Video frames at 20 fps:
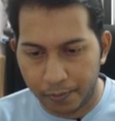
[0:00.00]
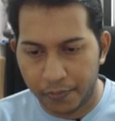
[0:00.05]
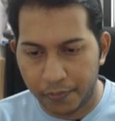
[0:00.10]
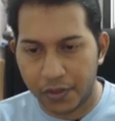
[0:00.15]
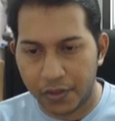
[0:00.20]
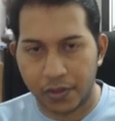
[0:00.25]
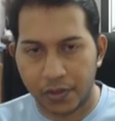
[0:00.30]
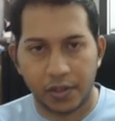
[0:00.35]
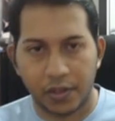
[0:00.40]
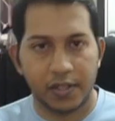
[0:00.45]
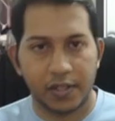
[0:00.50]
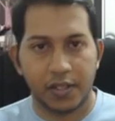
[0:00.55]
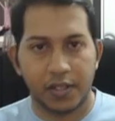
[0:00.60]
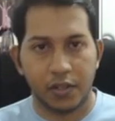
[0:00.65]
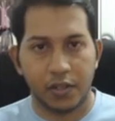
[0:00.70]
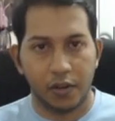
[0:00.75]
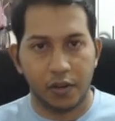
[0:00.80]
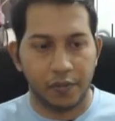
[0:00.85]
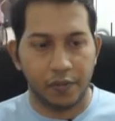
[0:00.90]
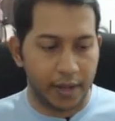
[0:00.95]
So this
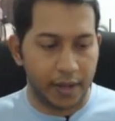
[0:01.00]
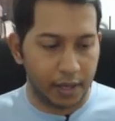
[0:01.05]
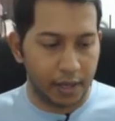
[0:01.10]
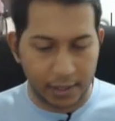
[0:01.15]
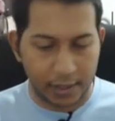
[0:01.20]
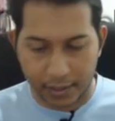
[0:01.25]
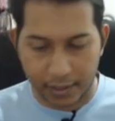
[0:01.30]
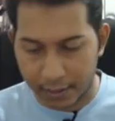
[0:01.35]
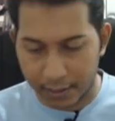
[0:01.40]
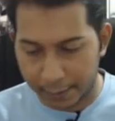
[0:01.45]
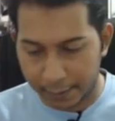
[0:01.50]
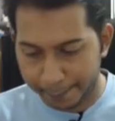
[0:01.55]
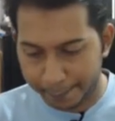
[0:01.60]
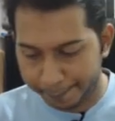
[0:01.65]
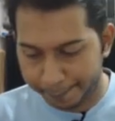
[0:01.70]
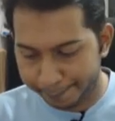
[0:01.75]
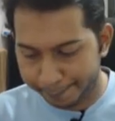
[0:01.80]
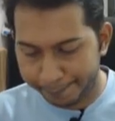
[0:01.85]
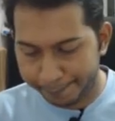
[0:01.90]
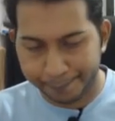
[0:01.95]
is your final answer.
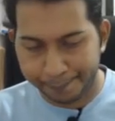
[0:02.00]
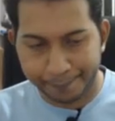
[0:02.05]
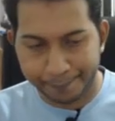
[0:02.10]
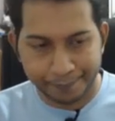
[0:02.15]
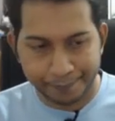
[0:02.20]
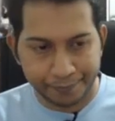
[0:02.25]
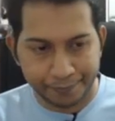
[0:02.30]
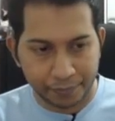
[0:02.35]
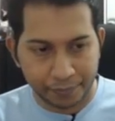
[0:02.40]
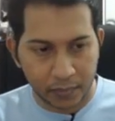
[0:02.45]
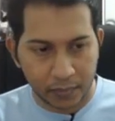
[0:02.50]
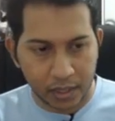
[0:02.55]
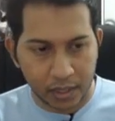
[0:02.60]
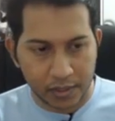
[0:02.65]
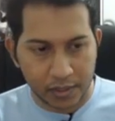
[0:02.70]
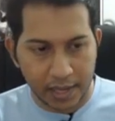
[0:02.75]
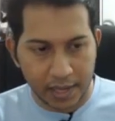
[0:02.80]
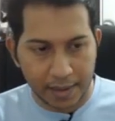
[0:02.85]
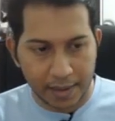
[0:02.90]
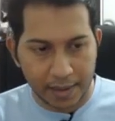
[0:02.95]

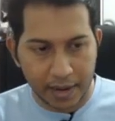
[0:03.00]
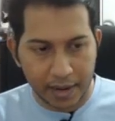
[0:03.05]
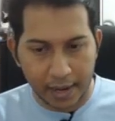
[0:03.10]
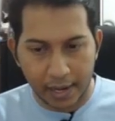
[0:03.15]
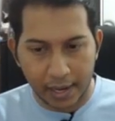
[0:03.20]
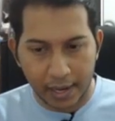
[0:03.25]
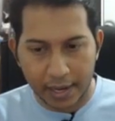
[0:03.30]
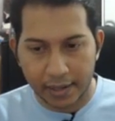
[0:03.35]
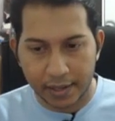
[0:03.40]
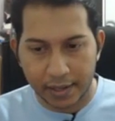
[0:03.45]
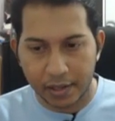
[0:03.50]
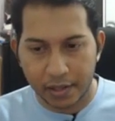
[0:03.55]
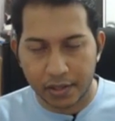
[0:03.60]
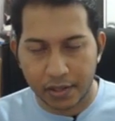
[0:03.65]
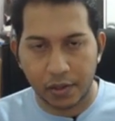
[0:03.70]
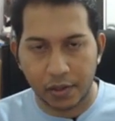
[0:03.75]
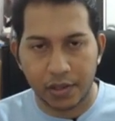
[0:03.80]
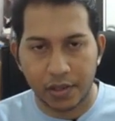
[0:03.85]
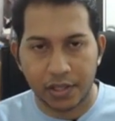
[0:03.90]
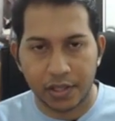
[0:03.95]
So let me underline the
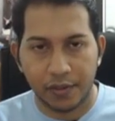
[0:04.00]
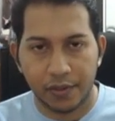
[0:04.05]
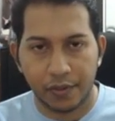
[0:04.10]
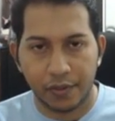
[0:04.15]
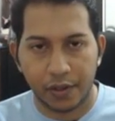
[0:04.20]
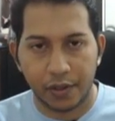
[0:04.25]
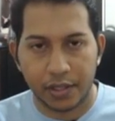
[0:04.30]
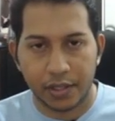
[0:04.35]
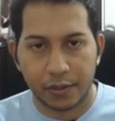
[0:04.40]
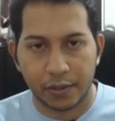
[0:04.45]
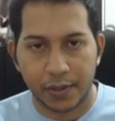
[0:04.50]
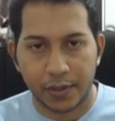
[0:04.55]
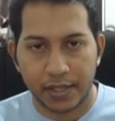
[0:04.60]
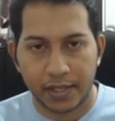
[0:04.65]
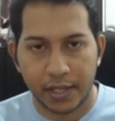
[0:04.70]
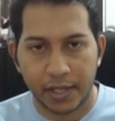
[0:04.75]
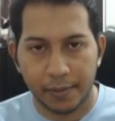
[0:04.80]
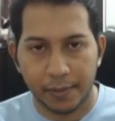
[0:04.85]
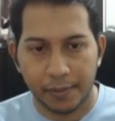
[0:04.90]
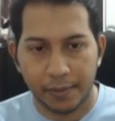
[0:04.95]
solution for this question.